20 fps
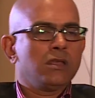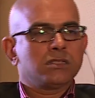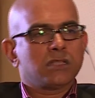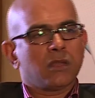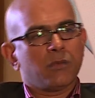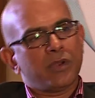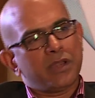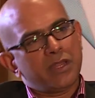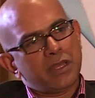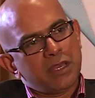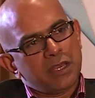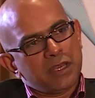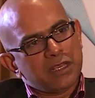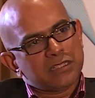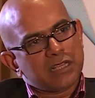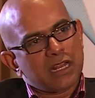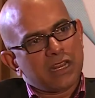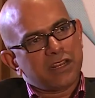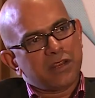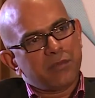Somebody,
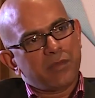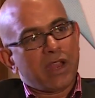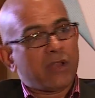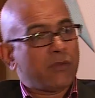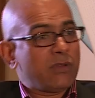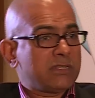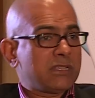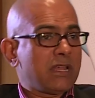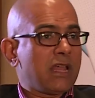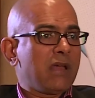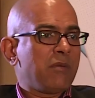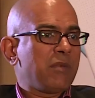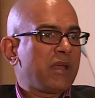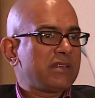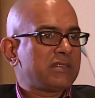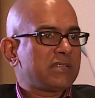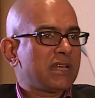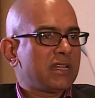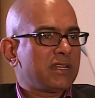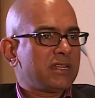salary man will say,
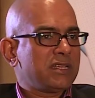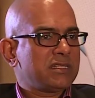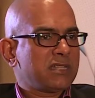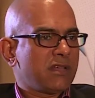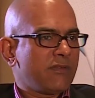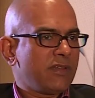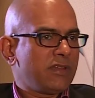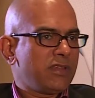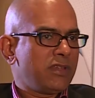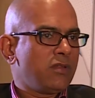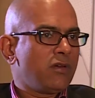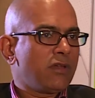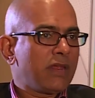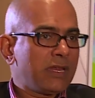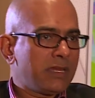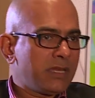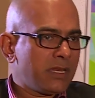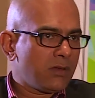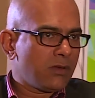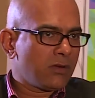my salary is 17 or
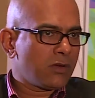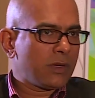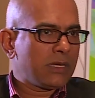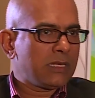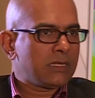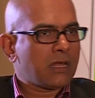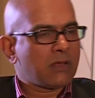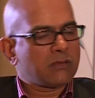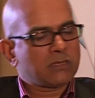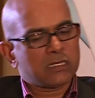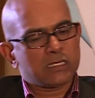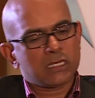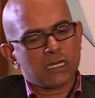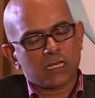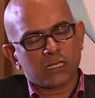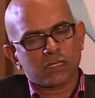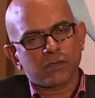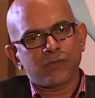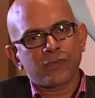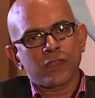18 or 20,000
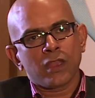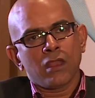shillings.